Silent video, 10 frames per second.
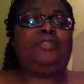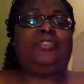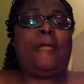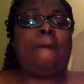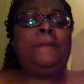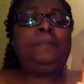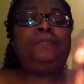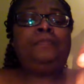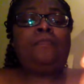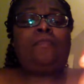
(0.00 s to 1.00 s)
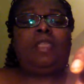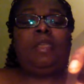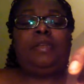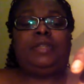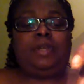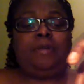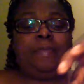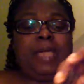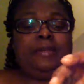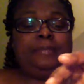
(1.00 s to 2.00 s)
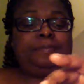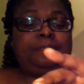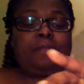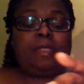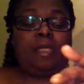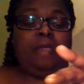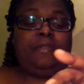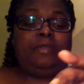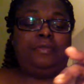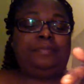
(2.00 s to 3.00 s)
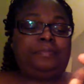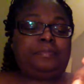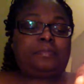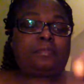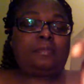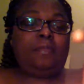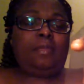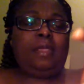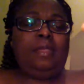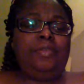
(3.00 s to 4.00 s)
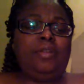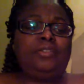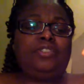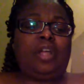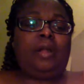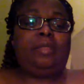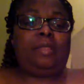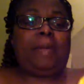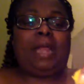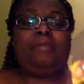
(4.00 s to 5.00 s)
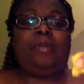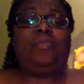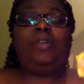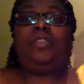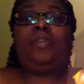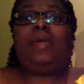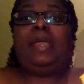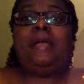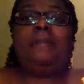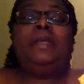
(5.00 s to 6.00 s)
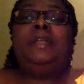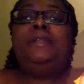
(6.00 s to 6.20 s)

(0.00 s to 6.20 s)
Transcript: She was like, you know, it don't matter if you know, start at the bottom and work your way up.